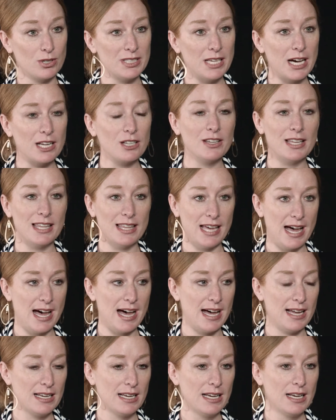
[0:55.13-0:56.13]
And not only
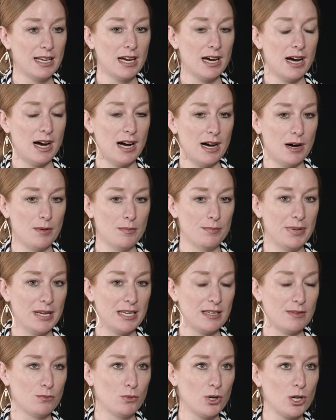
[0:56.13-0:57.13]
that,
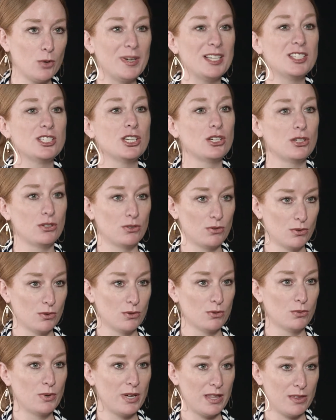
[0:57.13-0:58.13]
but what do we do
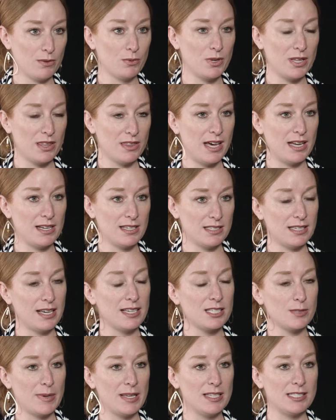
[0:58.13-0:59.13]
with that
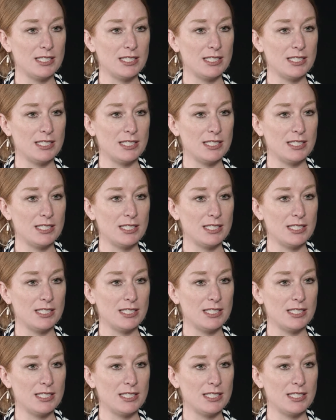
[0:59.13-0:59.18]
assessment?